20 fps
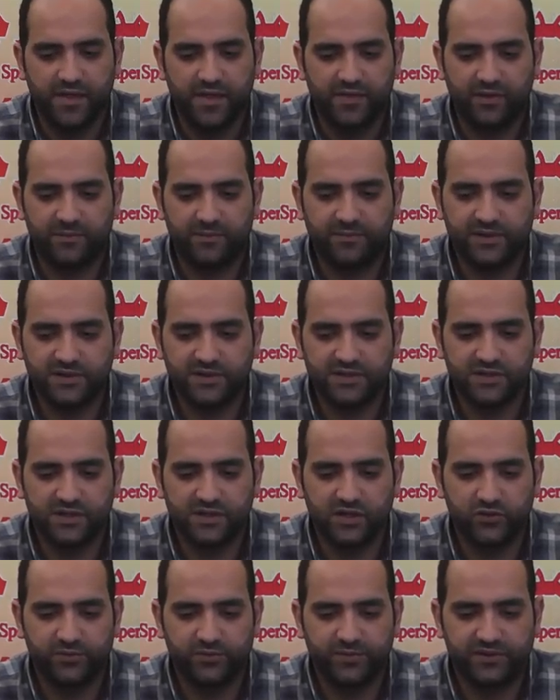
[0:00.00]
the person
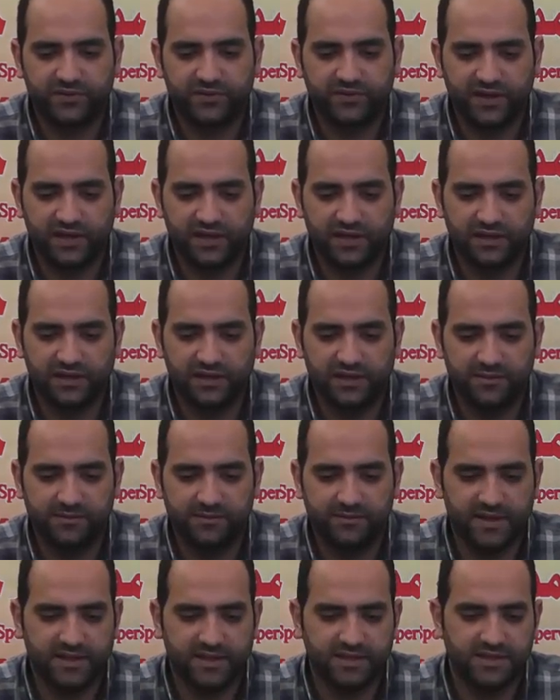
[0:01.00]
who perfectly
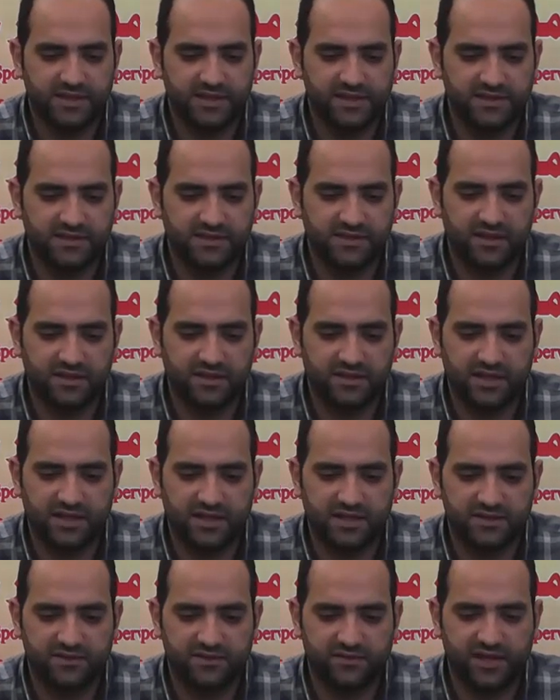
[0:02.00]
maintains the
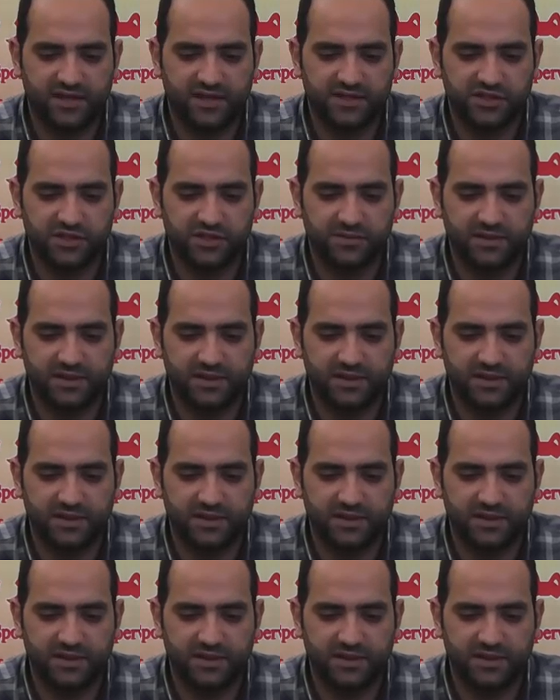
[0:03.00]
ties of kinship